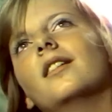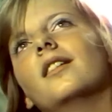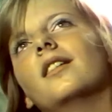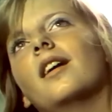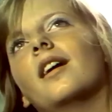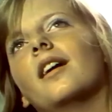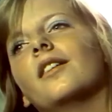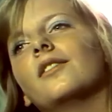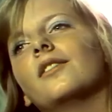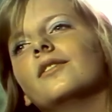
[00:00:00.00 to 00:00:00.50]

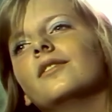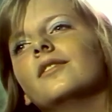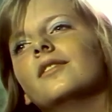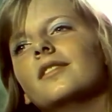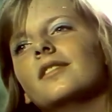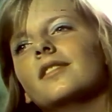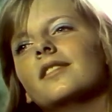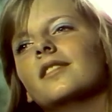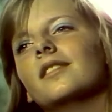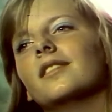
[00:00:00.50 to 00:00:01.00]
I
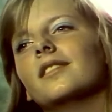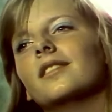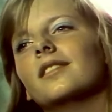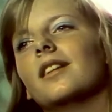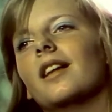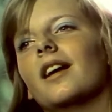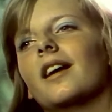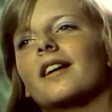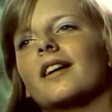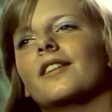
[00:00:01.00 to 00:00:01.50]

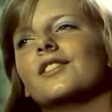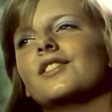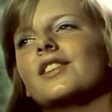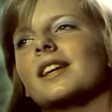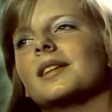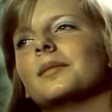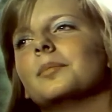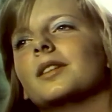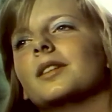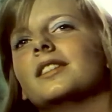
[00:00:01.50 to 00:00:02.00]
was
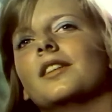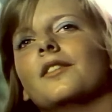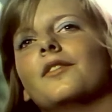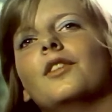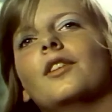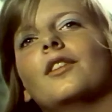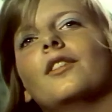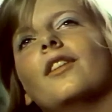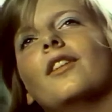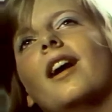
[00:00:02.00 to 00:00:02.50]
asking myself
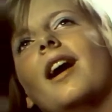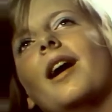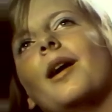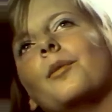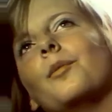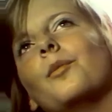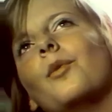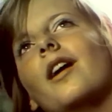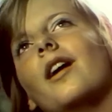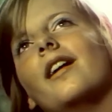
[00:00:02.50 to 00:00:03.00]
the other
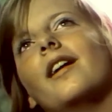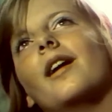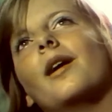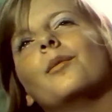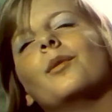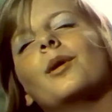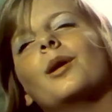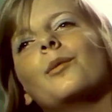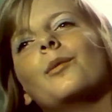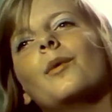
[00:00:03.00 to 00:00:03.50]
night, why did I
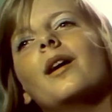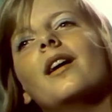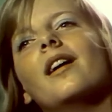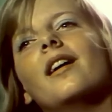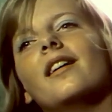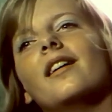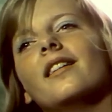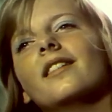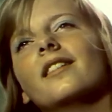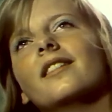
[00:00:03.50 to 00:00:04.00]
run
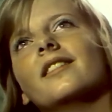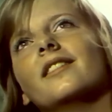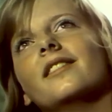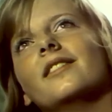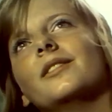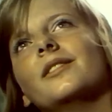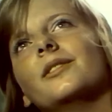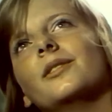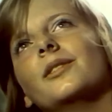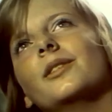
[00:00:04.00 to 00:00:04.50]
away?
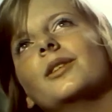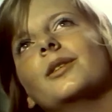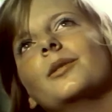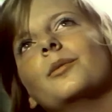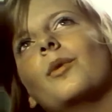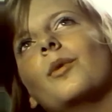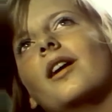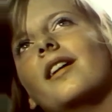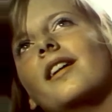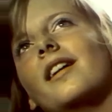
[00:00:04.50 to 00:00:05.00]

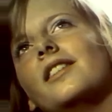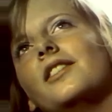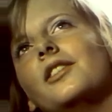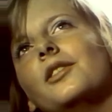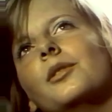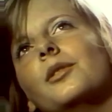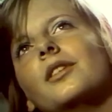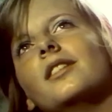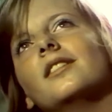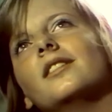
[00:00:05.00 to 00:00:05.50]
Why did I
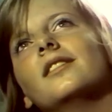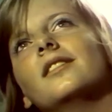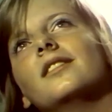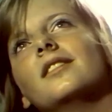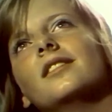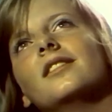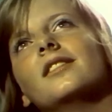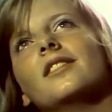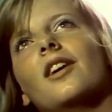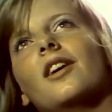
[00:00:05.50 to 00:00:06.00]
do it?
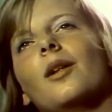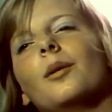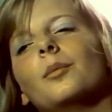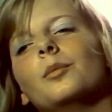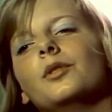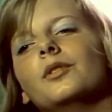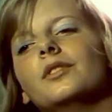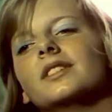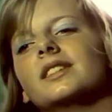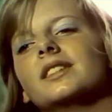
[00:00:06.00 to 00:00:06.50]
All I'm
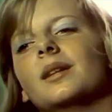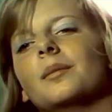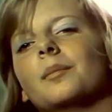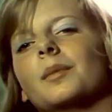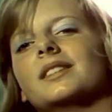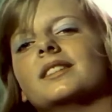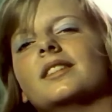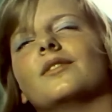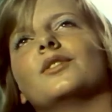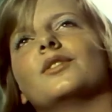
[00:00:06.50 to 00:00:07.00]
doing is getting
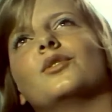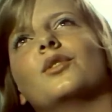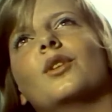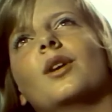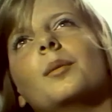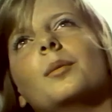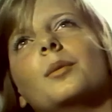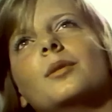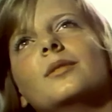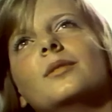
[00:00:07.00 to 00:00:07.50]
myself in
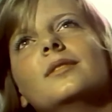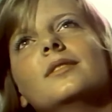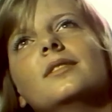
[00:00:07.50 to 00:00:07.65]
trouble.